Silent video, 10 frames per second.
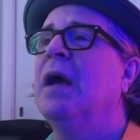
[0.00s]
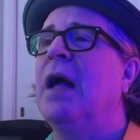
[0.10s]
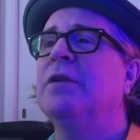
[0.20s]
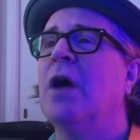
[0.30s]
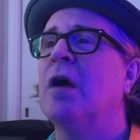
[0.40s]

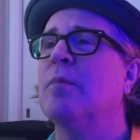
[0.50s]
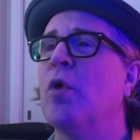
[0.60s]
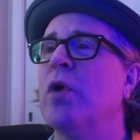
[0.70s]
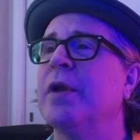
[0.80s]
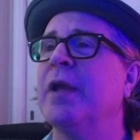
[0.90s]
I'll talk
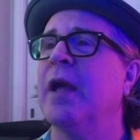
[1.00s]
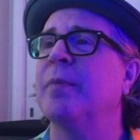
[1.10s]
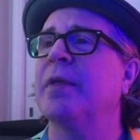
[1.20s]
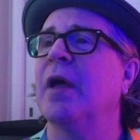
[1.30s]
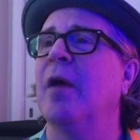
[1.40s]
more in
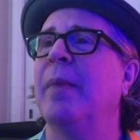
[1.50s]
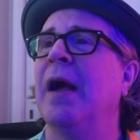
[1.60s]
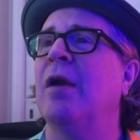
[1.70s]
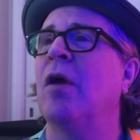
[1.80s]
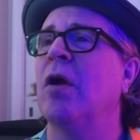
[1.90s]
depth
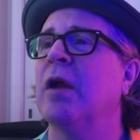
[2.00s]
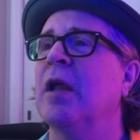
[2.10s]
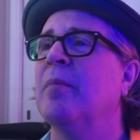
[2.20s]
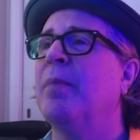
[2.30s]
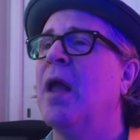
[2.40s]
about art
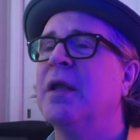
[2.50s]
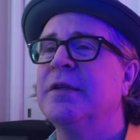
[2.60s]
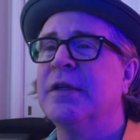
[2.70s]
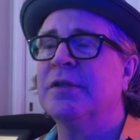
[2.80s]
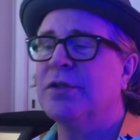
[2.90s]
and
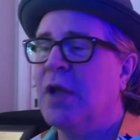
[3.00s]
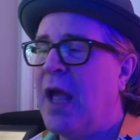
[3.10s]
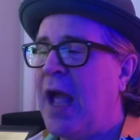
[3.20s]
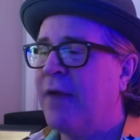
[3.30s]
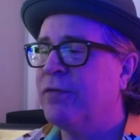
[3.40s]
politics
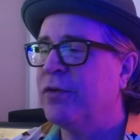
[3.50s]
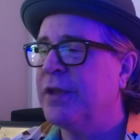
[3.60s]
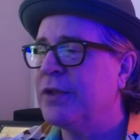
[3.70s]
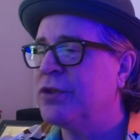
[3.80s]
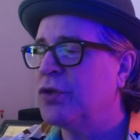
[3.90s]
after
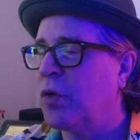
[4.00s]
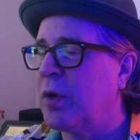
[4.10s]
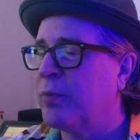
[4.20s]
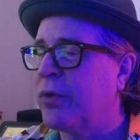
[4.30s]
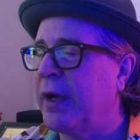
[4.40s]
this
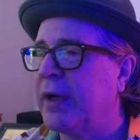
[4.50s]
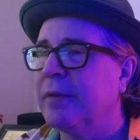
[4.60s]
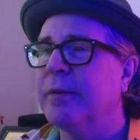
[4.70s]
short break.